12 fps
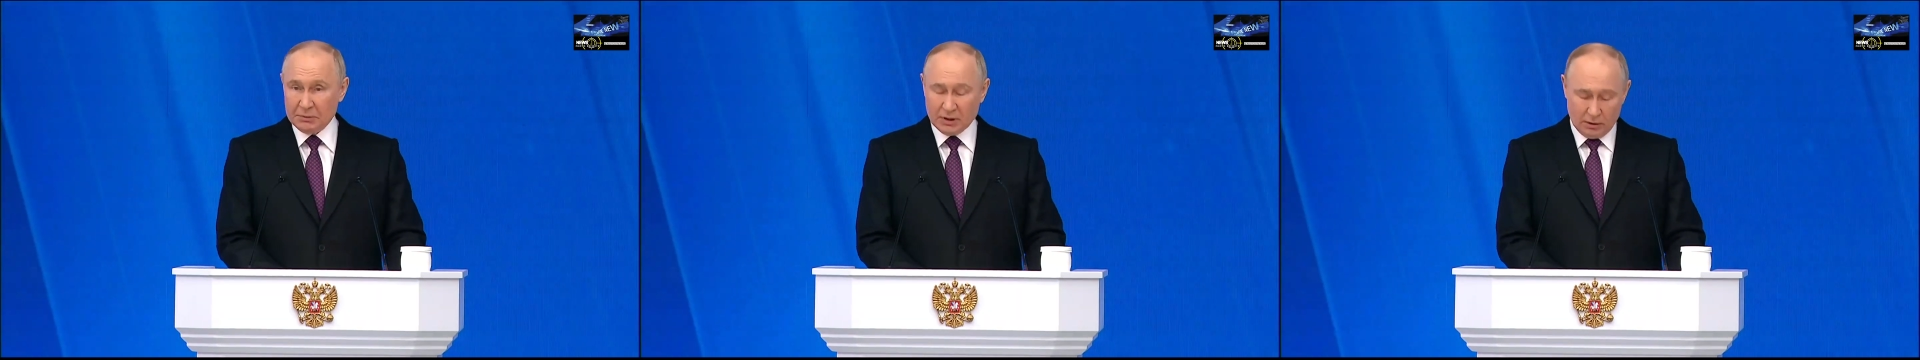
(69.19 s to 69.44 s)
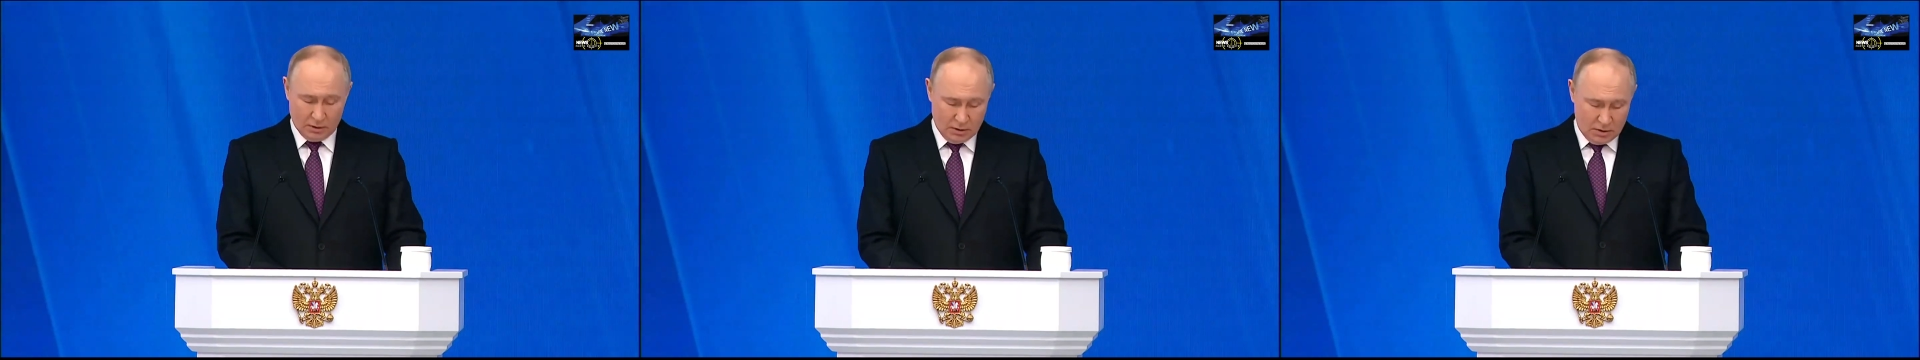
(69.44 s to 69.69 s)
to
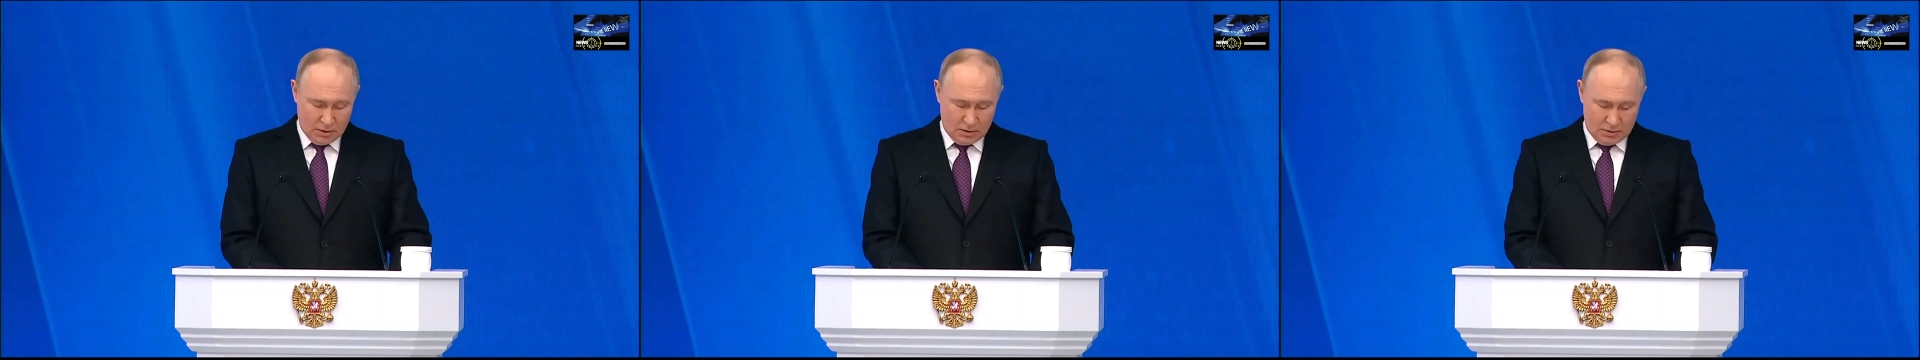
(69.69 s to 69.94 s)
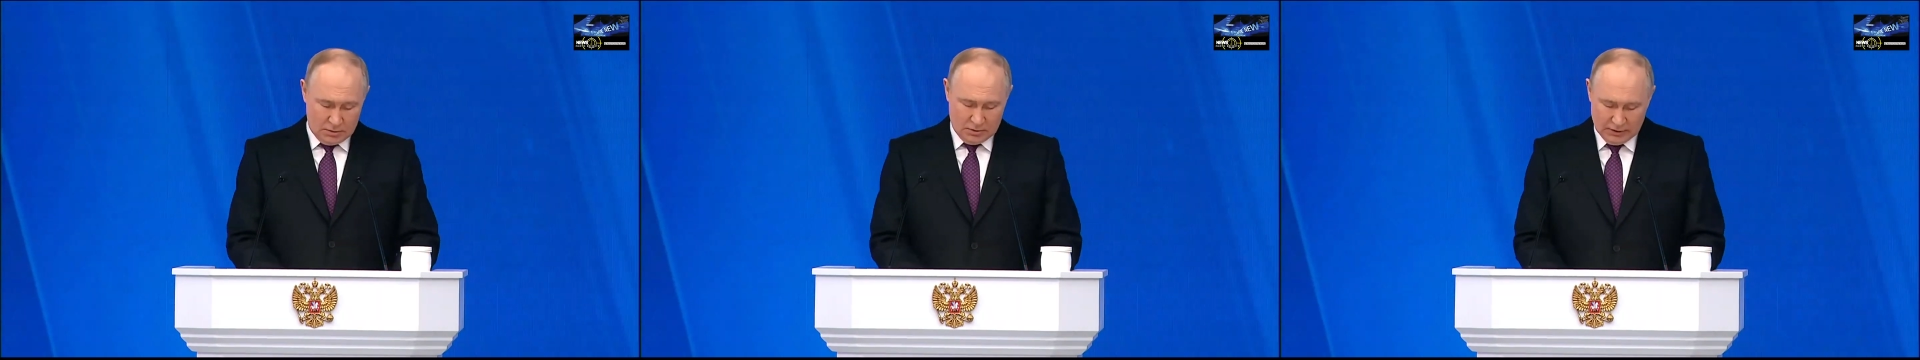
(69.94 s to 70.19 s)
face
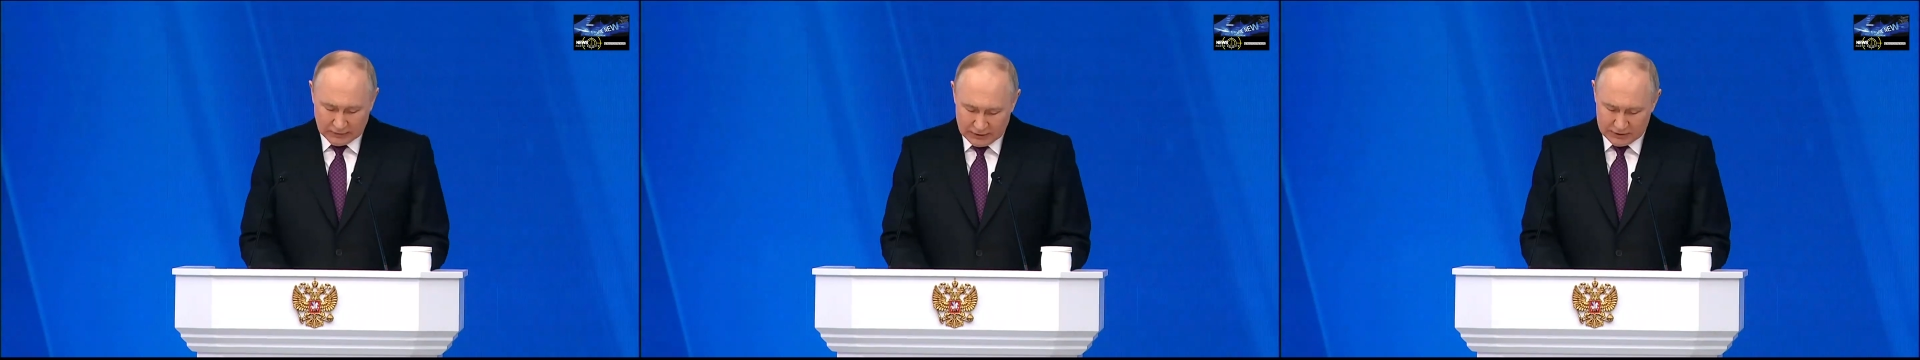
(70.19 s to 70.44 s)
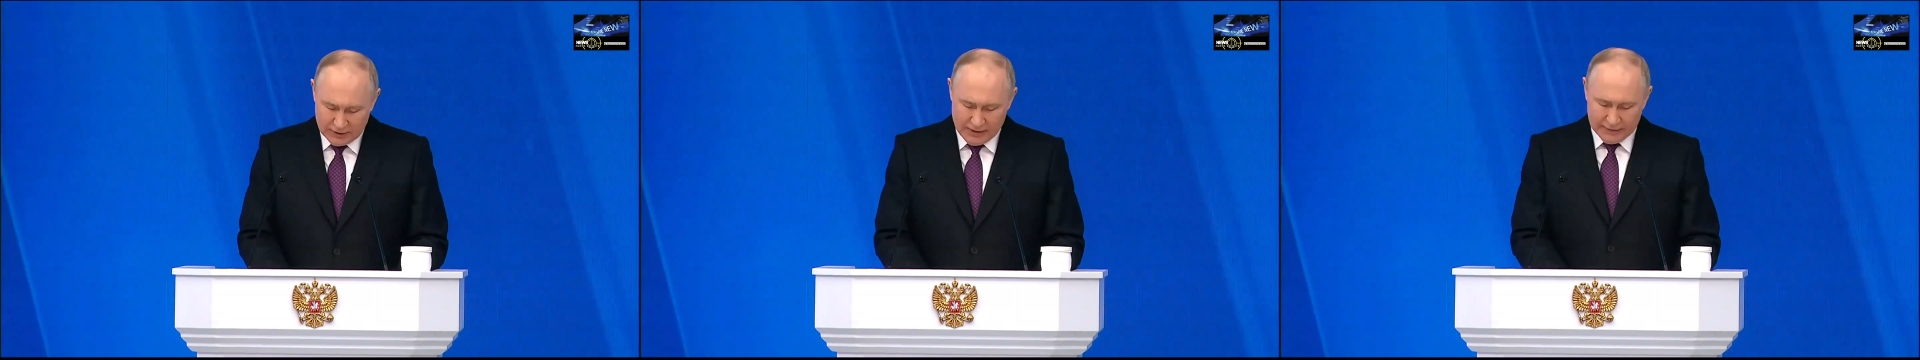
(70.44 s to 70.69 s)
even the most
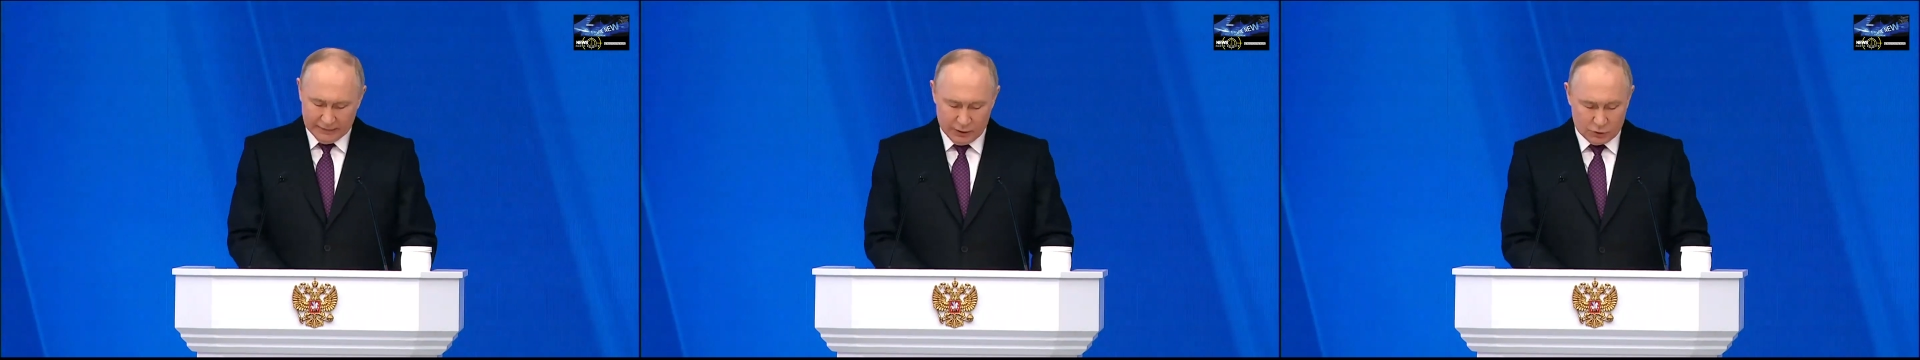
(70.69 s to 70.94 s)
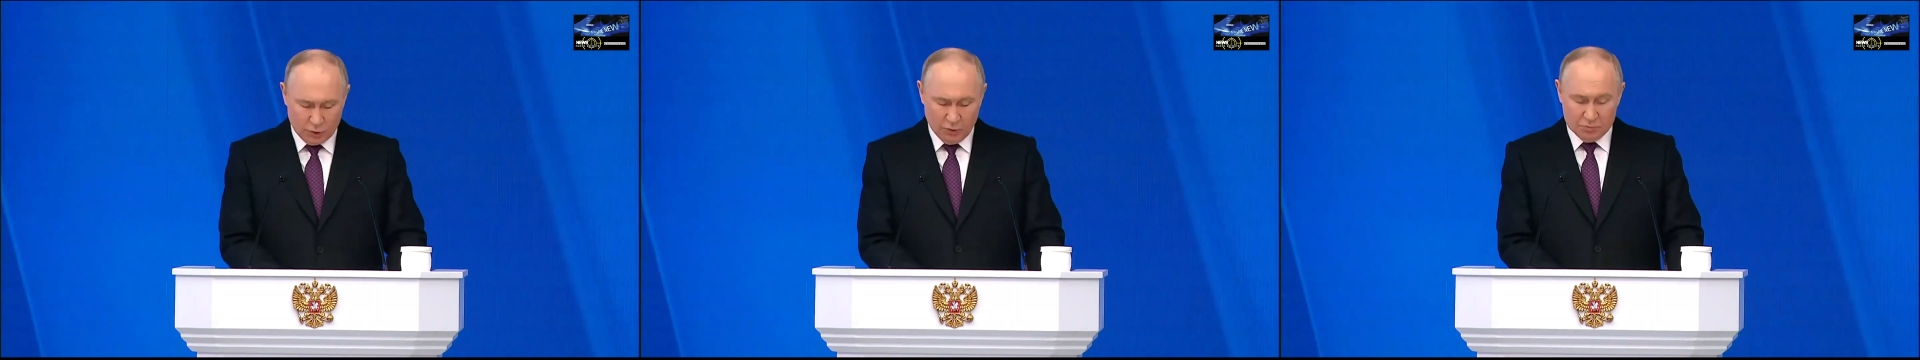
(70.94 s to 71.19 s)
difficult
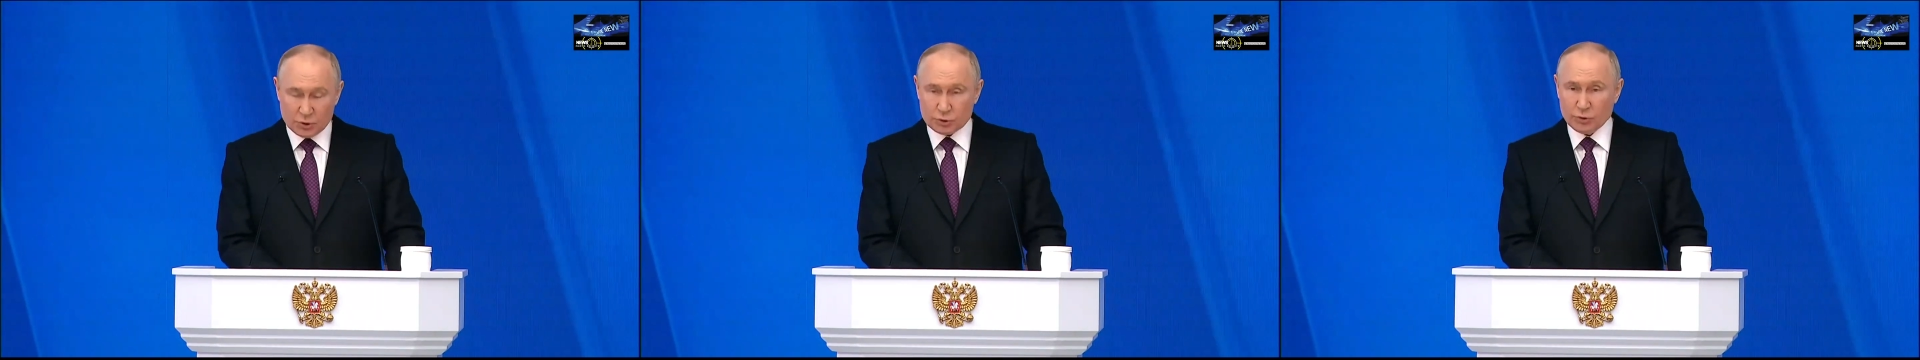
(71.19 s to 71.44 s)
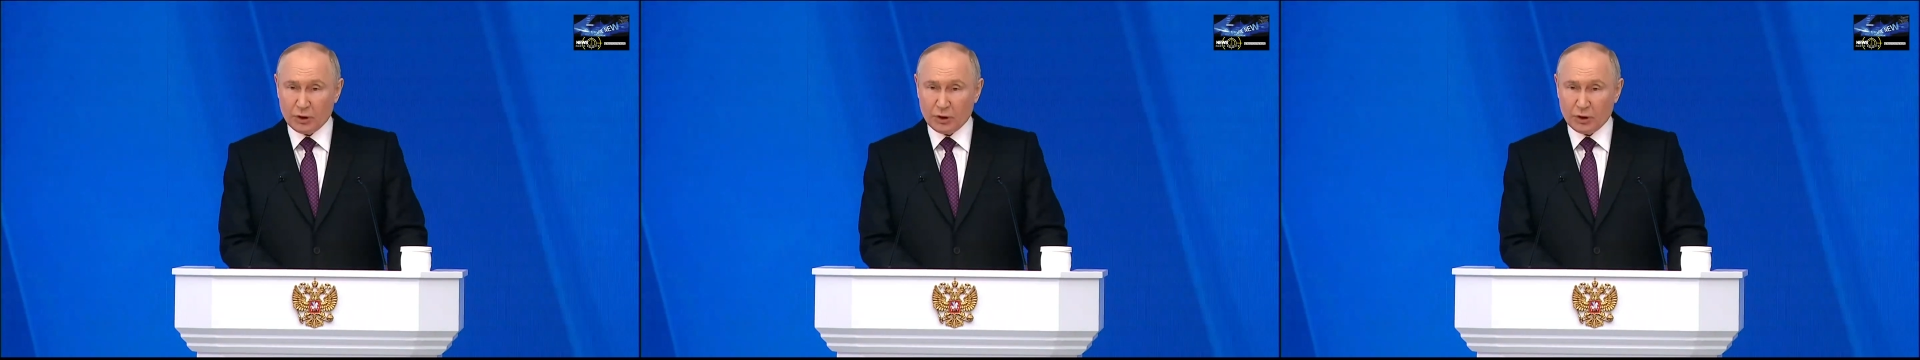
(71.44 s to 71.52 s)
challenges.